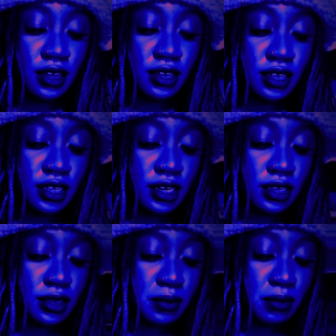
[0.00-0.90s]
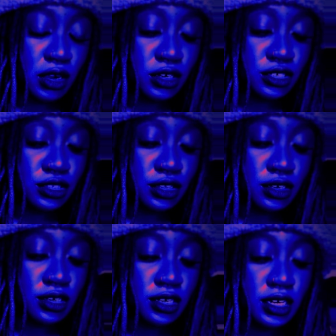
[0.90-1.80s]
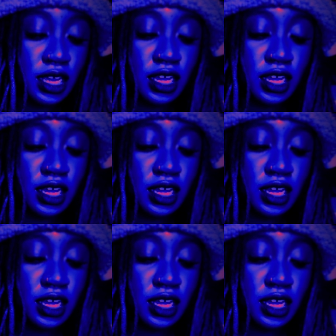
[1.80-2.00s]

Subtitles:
on March 3rd.